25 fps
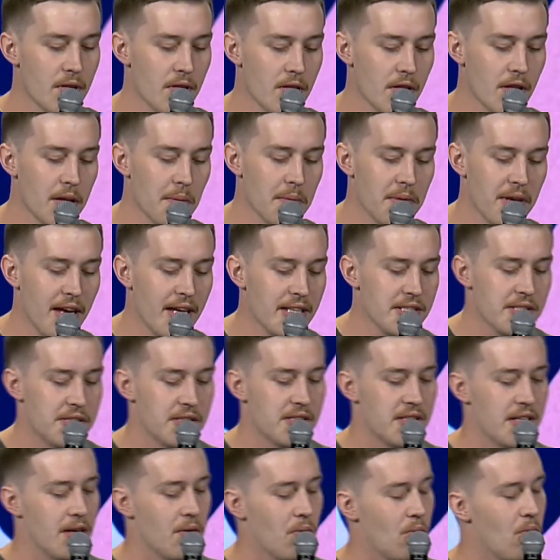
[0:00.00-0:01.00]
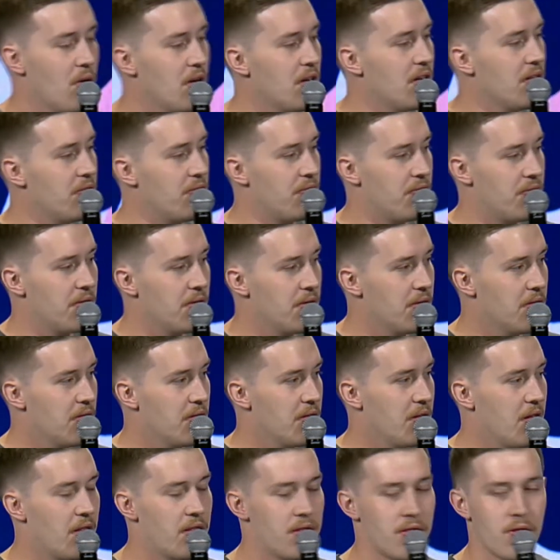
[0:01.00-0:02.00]
Let me ask you today, what if
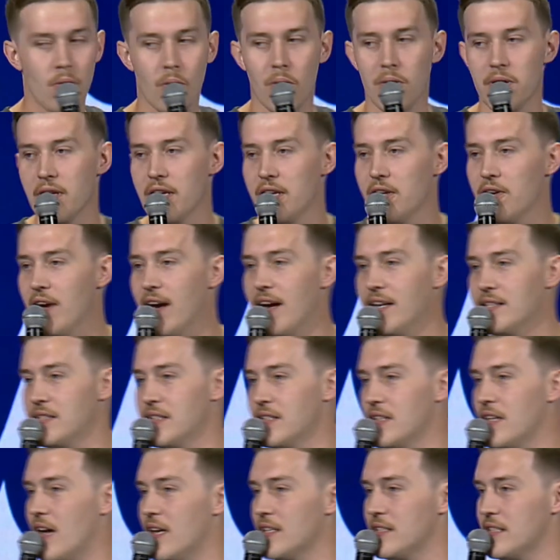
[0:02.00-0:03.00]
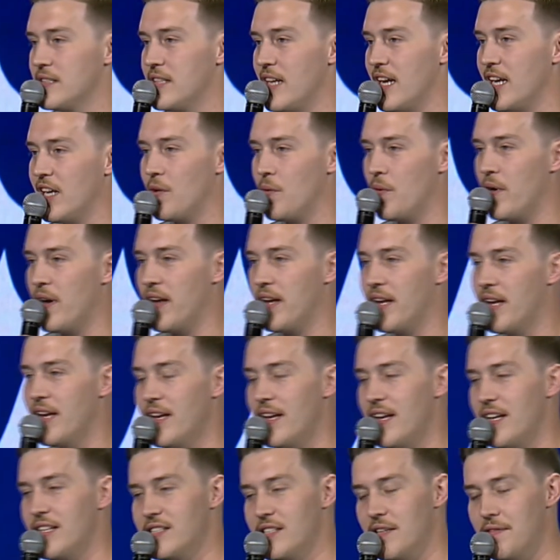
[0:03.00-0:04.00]
the thorn that you're asking God to take away
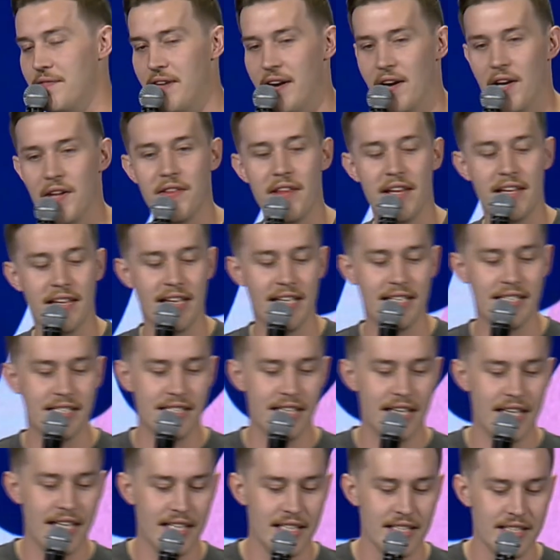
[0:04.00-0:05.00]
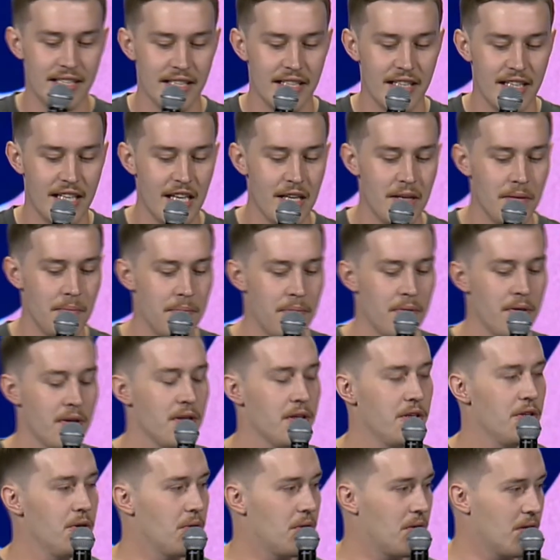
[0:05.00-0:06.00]
is the very thing He's needing to keep
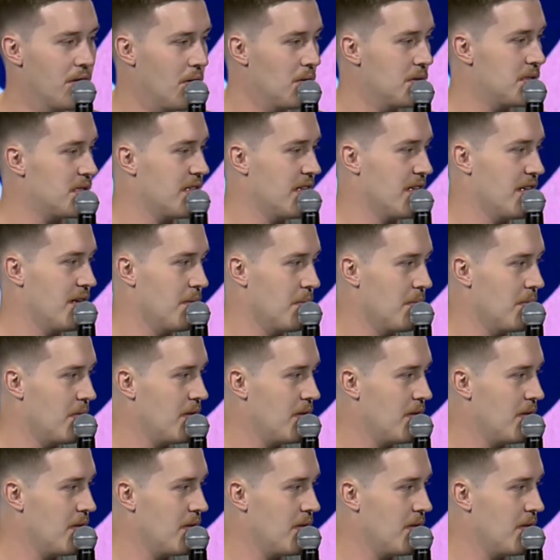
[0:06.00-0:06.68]
you close to Him.